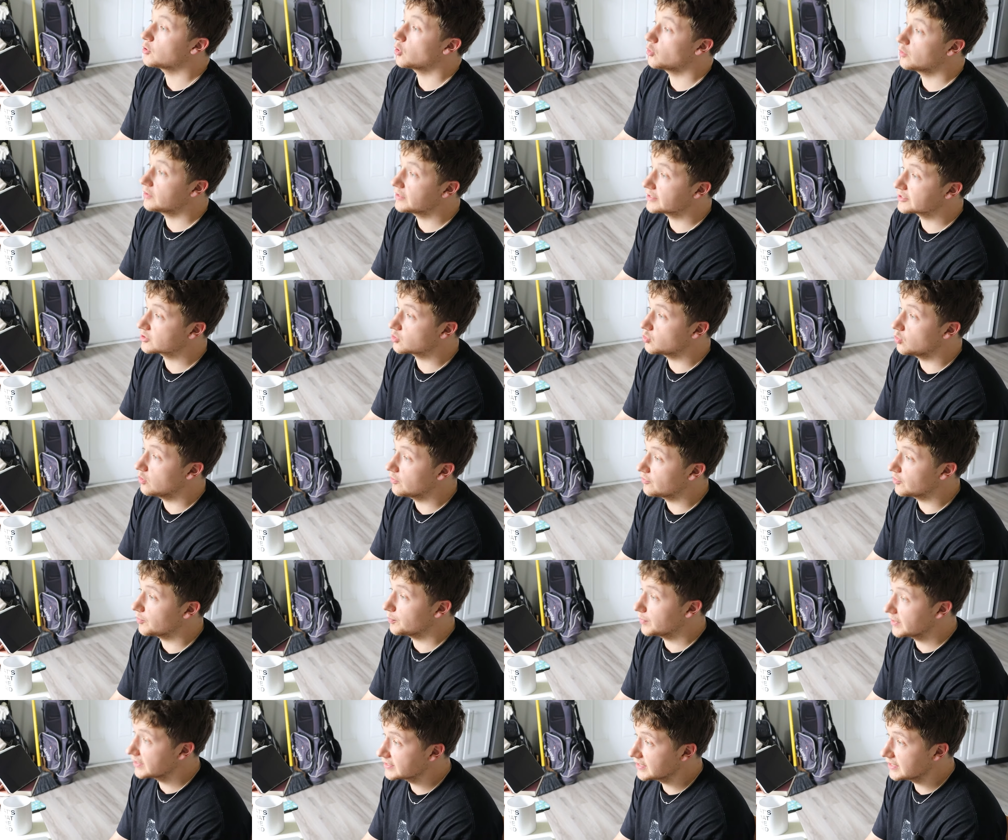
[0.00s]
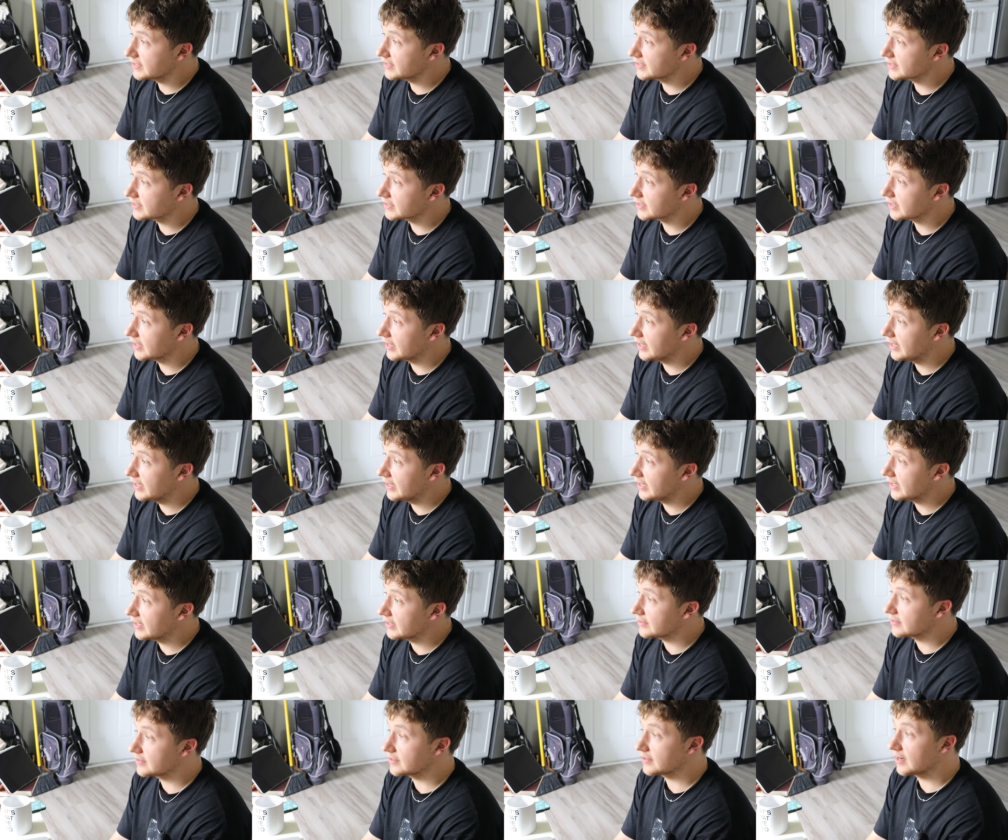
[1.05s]
I'm going to school for business,
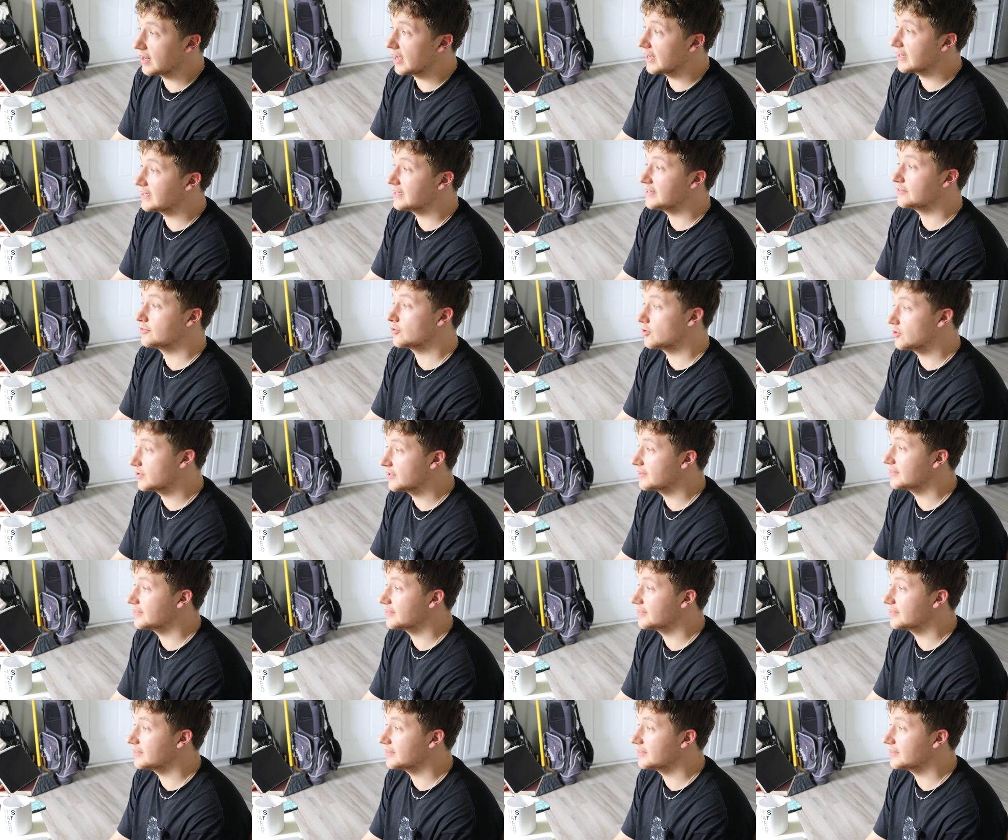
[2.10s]
and I need